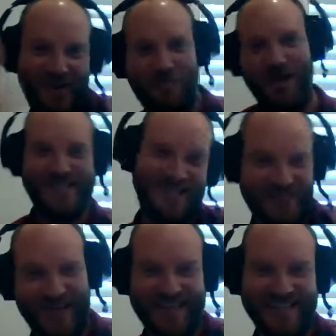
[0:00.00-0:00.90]
and
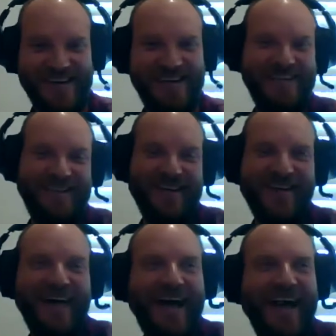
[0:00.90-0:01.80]
pressing buttons and everything
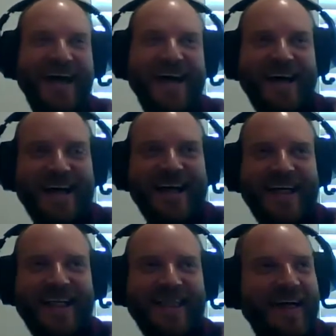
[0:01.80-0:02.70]
like that.
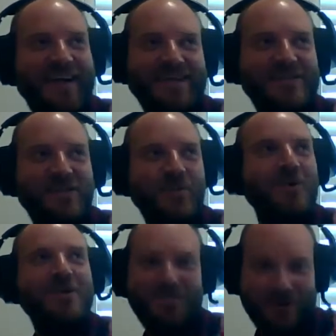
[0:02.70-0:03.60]
That is the
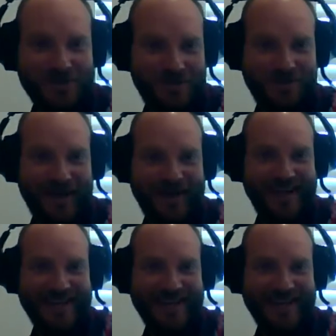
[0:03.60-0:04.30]
worst possible way